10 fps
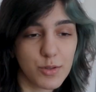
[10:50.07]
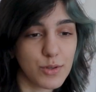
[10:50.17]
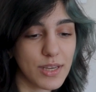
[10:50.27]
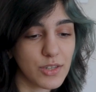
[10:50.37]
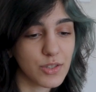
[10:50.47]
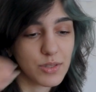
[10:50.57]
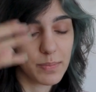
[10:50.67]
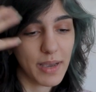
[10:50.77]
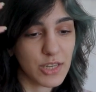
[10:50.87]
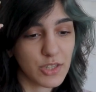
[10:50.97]
You can't just
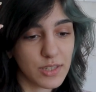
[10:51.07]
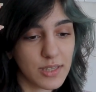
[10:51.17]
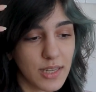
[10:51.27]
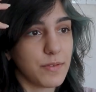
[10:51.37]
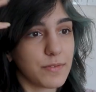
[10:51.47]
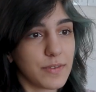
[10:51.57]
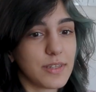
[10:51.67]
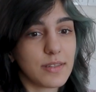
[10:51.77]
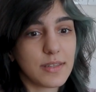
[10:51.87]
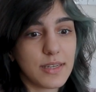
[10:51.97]
magically
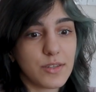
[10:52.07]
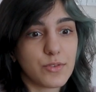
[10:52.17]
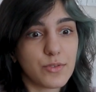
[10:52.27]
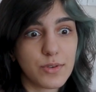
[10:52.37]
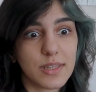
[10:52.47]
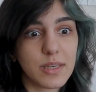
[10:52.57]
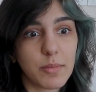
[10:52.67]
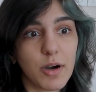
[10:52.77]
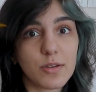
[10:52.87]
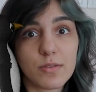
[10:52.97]
will a 3D
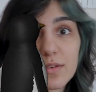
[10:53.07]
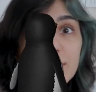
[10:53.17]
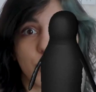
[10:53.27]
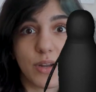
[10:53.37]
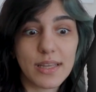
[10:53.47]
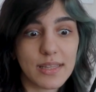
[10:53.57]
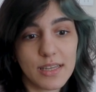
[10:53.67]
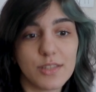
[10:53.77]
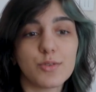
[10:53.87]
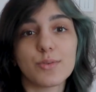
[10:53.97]
model from your head
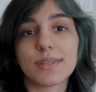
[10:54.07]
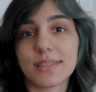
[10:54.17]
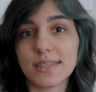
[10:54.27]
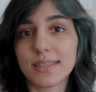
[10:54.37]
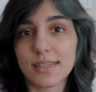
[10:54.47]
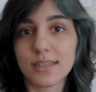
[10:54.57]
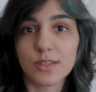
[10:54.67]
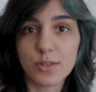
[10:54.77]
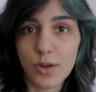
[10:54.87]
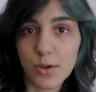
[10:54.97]
into
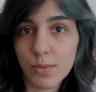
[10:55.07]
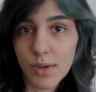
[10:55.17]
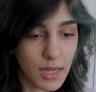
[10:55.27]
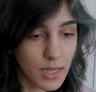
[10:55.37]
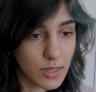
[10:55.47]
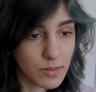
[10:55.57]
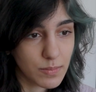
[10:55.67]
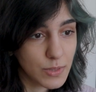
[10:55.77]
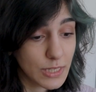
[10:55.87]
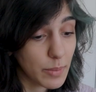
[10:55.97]
existence, you know? Uh,
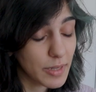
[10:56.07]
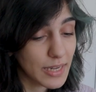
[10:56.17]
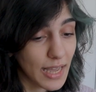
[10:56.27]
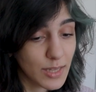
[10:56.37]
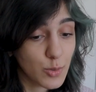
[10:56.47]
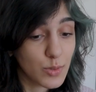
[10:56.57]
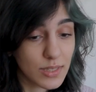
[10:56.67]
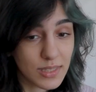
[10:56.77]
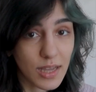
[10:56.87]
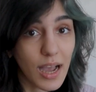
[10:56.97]
somebody has to
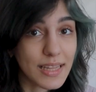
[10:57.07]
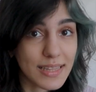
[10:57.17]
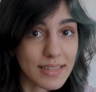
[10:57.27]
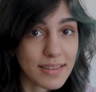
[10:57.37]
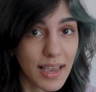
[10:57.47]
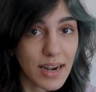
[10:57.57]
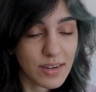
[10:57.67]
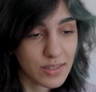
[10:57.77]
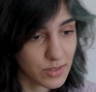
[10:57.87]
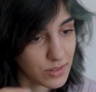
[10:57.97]
design that
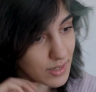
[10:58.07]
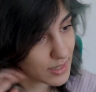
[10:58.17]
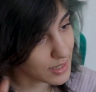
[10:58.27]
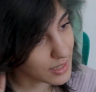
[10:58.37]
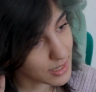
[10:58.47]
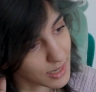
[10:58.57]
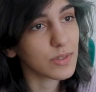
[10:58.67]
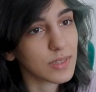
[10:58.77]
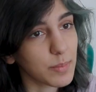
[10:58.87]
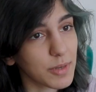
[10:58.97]
character, and then
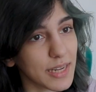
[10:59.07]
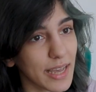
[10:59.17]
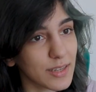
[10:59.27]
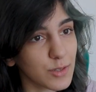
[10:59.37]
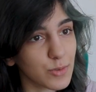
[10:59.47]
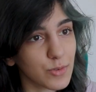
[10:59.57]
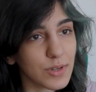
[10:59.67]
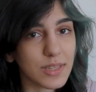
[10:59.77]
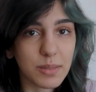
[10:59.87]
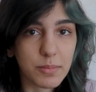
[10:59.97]
somebody has to
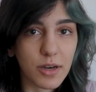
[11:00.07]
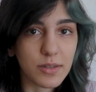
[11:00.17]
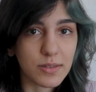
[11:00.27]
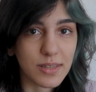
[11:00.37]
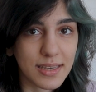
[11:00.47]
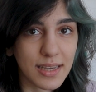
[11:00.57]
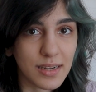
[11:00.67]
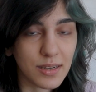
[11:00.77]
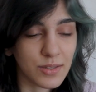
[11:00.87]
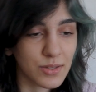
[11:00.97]
3D model
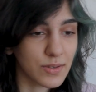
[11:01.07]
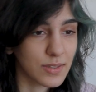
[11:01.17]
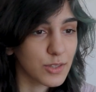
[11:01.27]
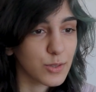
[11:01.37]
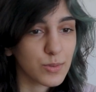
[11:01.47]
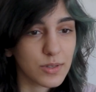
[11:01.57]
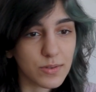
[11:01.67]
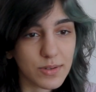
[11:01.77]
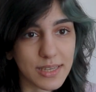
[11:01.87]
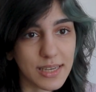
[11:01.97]
character and do the
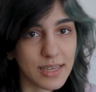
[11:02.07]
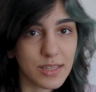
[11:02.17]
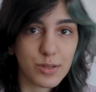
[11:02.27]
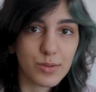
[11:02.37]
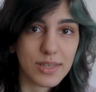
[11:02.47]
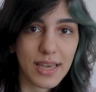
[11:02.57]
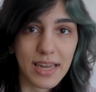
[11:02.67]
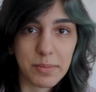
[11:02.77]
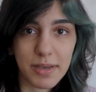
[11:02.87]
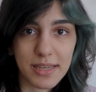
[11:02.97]
rigging and do the
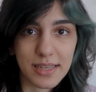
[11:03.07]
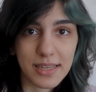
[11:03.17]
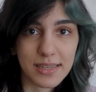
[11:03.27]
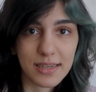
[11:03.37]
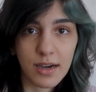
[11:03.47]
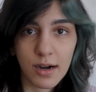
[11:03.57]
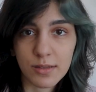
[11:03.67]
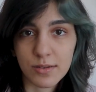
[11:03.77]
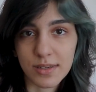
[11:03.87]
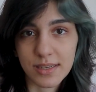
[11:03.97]
animating and the
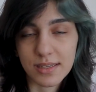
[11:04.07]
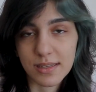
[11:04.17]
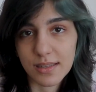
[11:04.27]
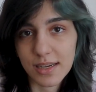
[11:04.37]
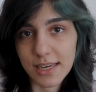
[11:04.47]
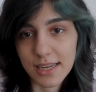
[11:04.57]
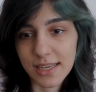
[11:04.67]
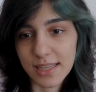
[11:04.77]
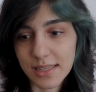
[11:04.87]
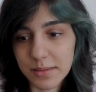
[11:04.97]
coloring and the lighting,
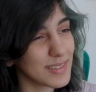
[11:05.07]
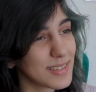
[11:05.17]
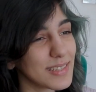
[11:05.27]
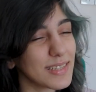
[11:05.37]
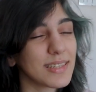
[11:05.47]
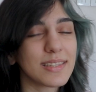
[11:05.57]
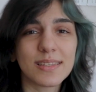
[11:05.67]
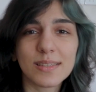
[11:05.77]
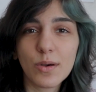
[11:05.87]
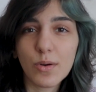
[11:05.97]
and it's
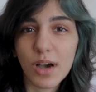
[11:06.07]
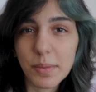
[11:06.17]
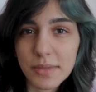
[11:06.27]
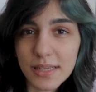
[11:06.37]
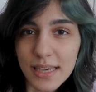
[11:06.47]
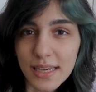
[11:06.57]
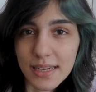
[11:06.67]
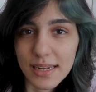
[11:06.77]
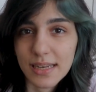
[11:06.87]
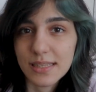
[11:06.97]
so
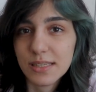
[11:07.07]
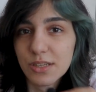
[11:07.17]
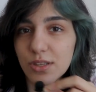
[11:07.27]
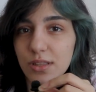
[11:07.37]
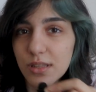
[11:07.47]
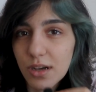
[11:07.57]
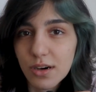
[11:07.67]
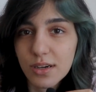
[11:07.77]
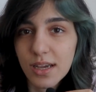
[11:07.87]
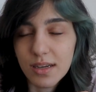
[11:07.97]
complicated and it's such a
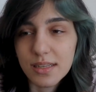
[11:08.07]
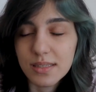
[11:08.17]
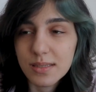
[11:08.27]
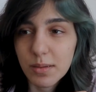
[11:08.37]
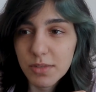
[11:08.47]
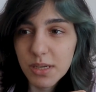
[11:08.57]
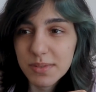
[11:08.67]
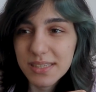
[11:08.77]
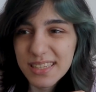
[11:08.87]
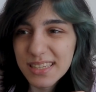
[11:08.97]
long, and uh,
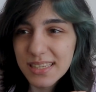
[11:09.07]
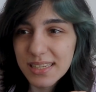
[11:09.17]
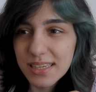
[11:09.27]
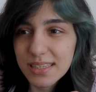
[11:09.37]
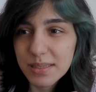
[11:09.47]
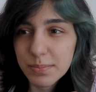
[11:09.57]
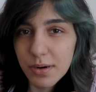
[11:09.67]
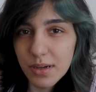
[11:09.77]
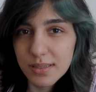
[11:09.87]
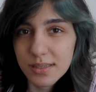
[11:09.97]
sometimes tedious
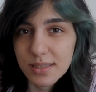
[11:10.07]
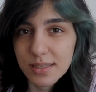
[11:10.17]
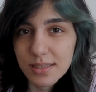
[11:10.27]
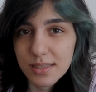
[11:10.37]
process.